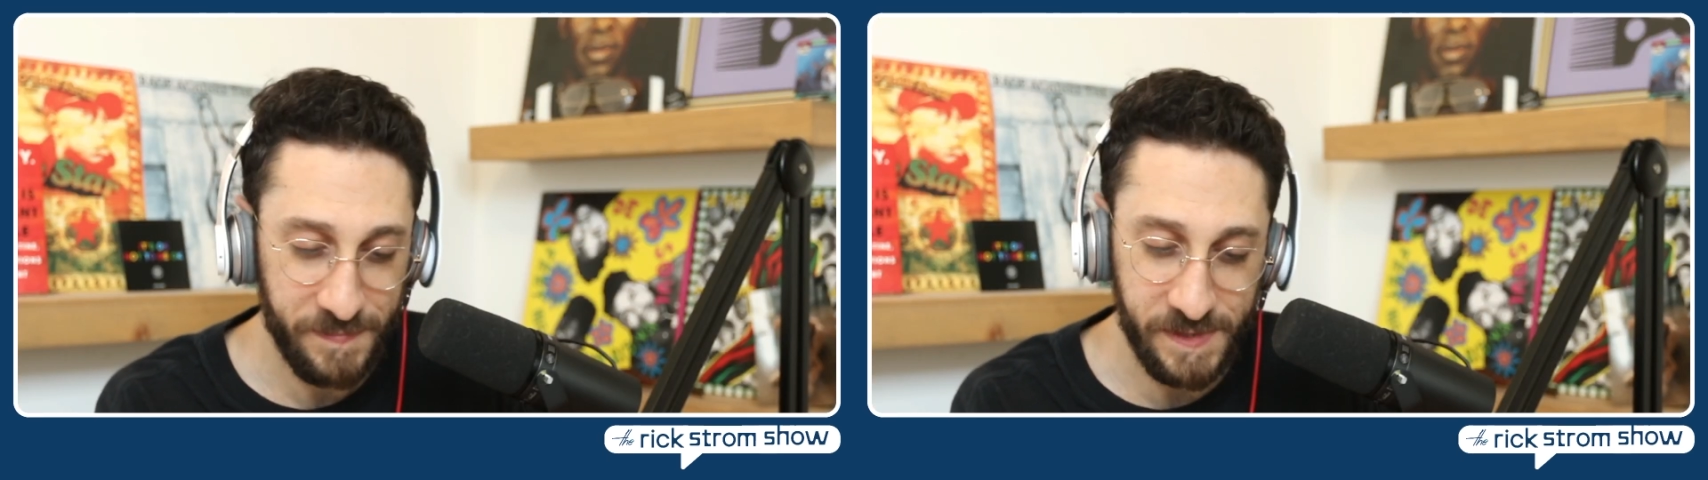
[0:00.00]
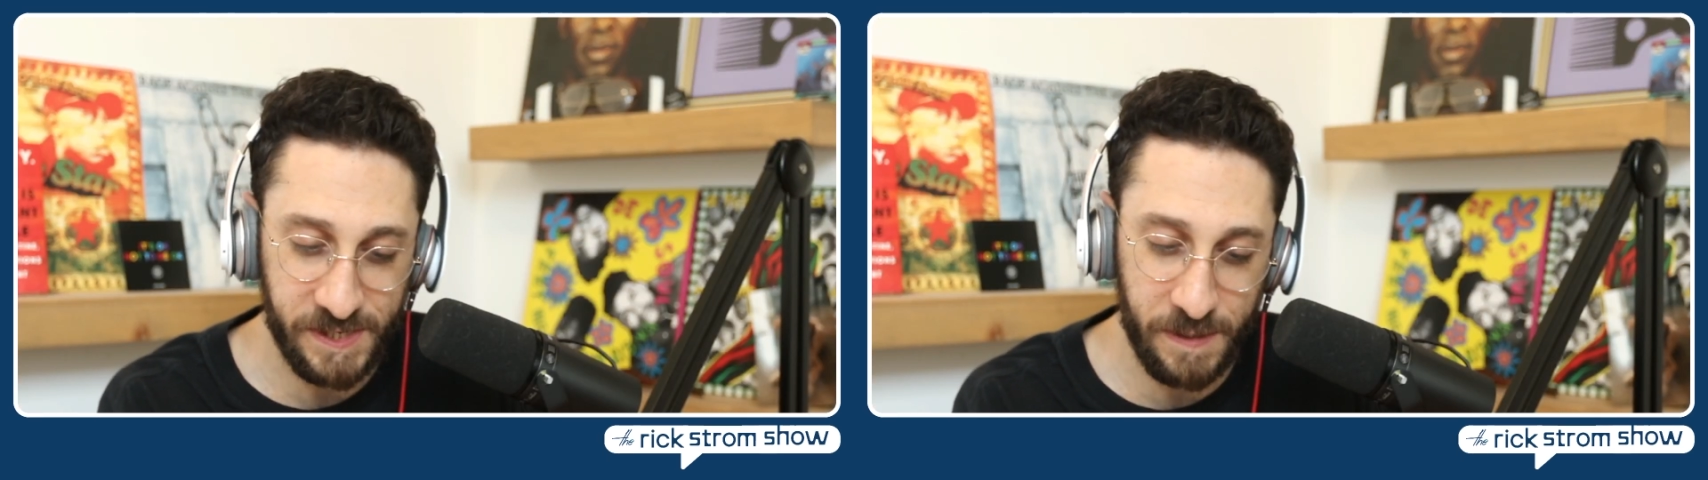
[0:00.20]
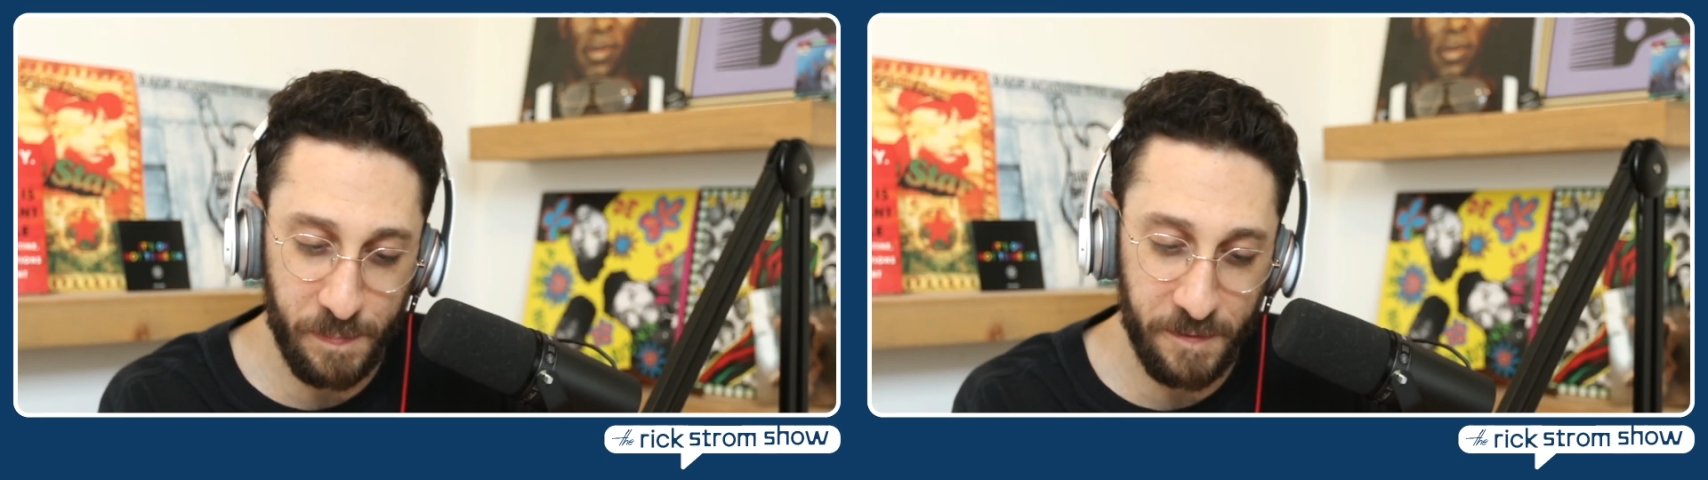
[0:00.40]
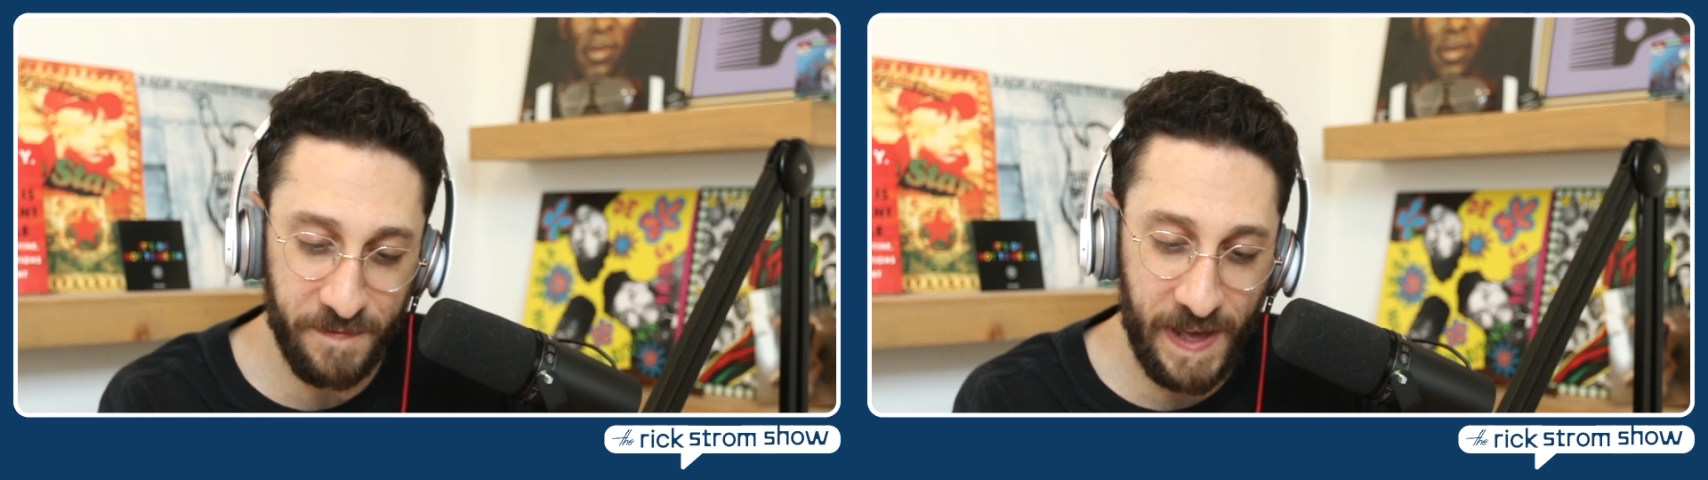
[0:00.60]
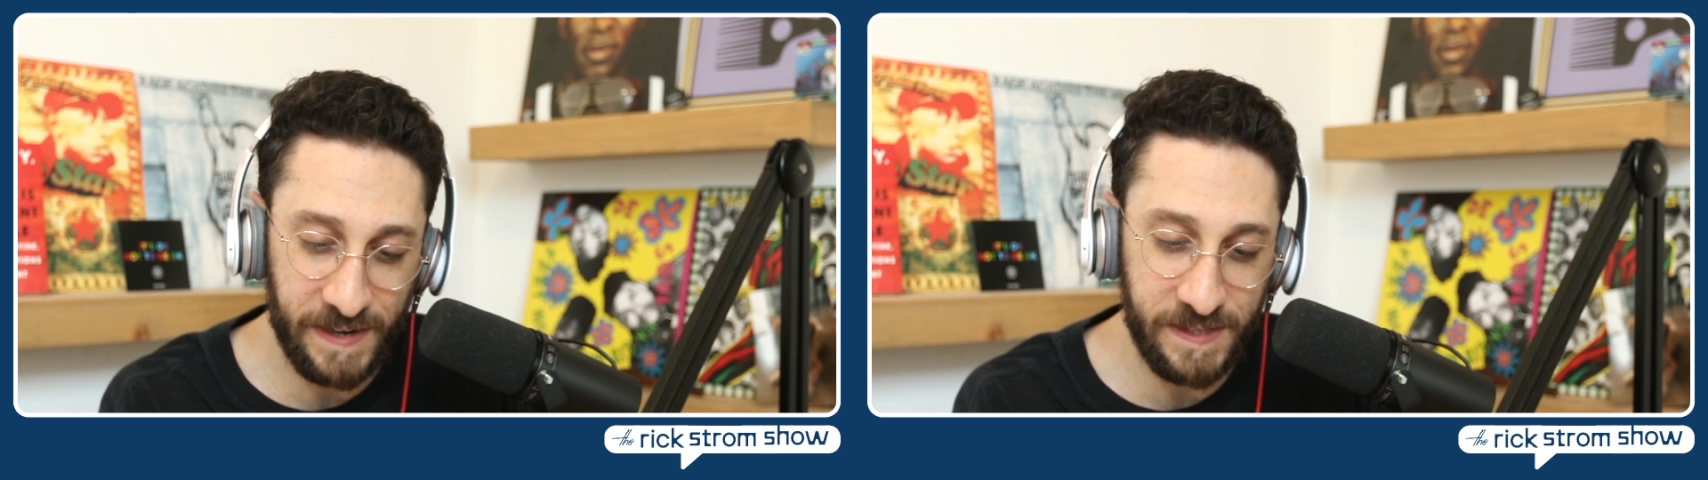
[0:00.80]
The simple
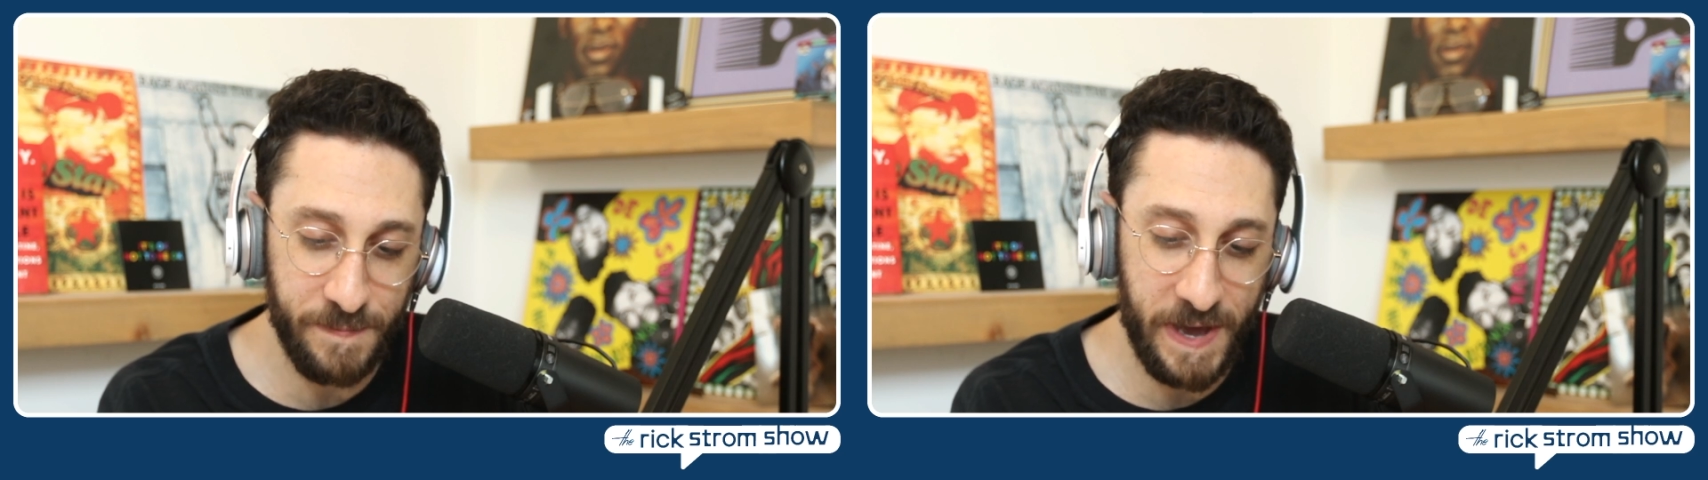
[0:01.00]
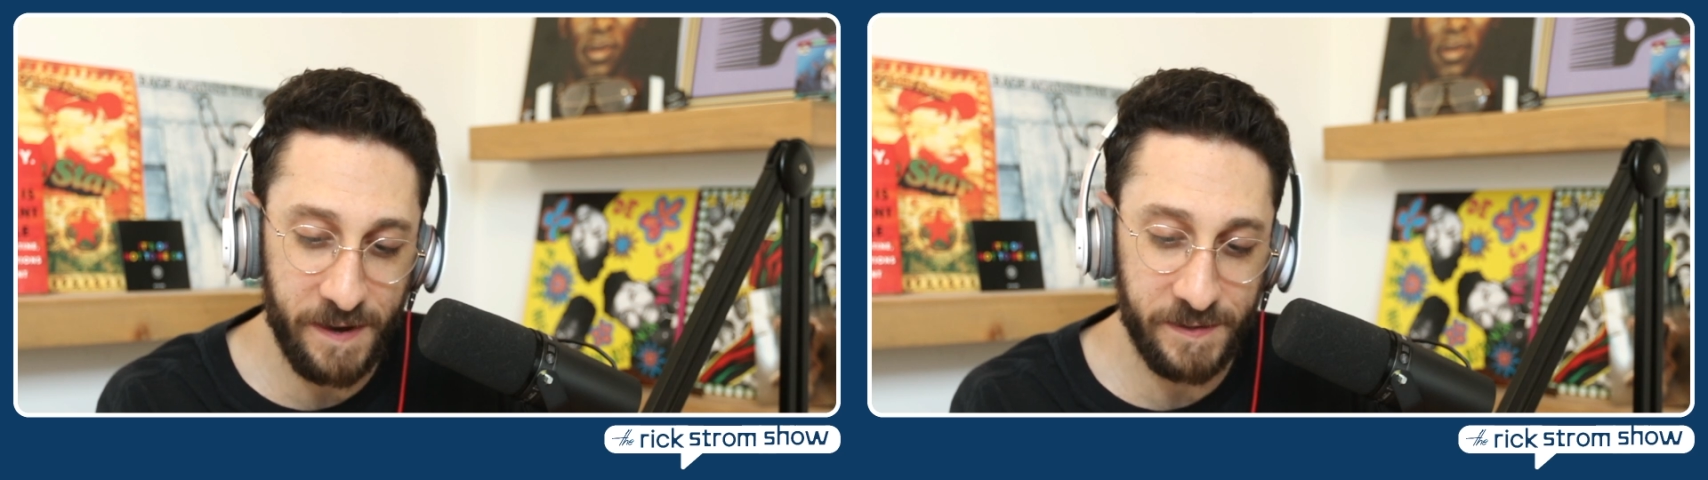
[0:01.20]
fact of the matter